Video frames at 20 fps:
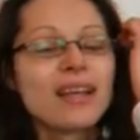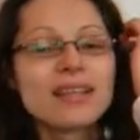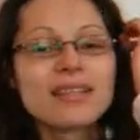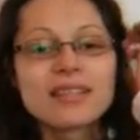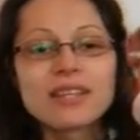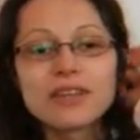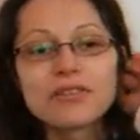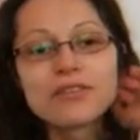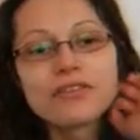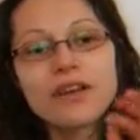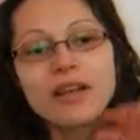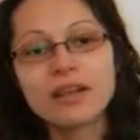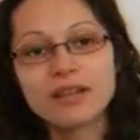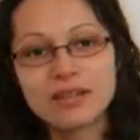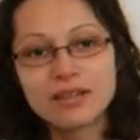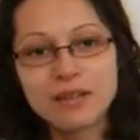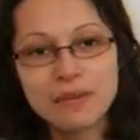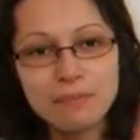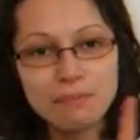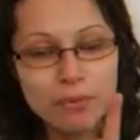So
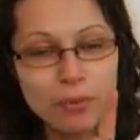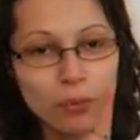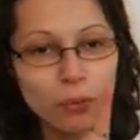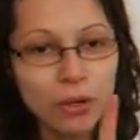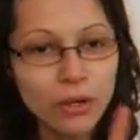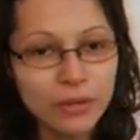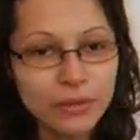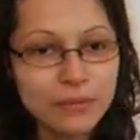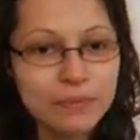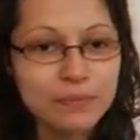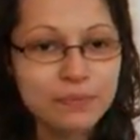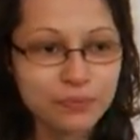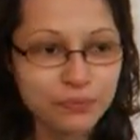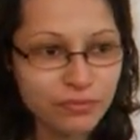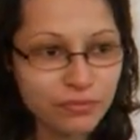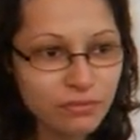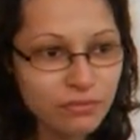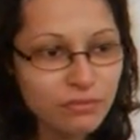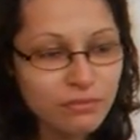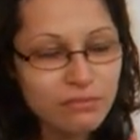fact number one
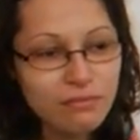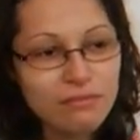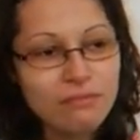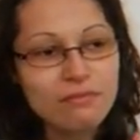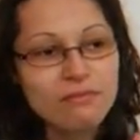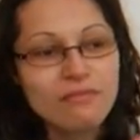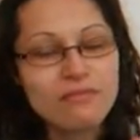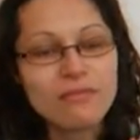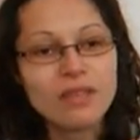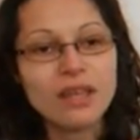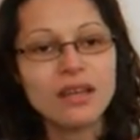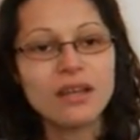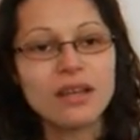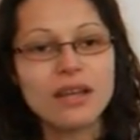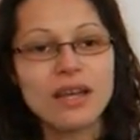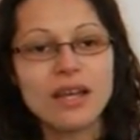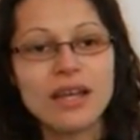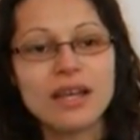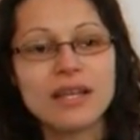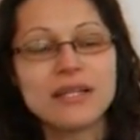
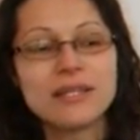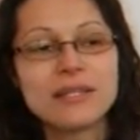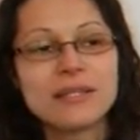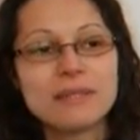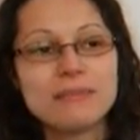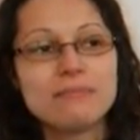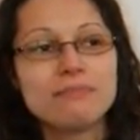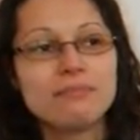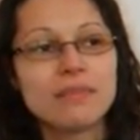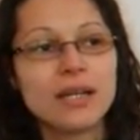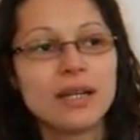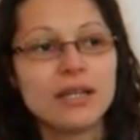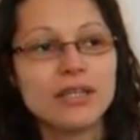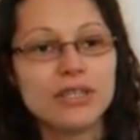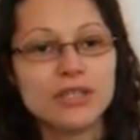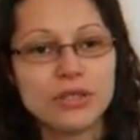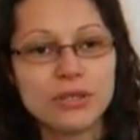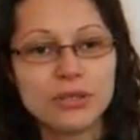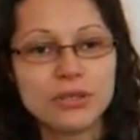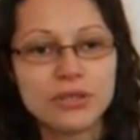is my
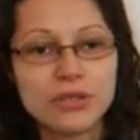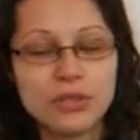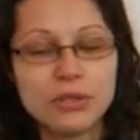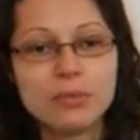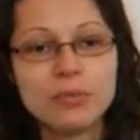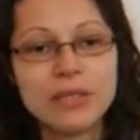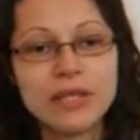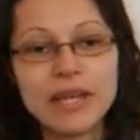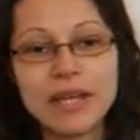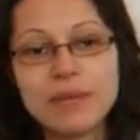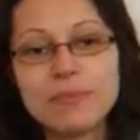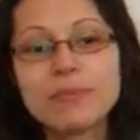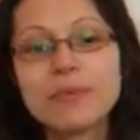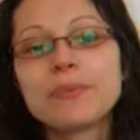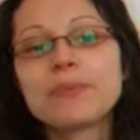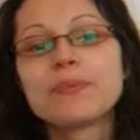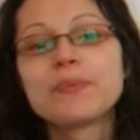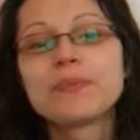YouTube name.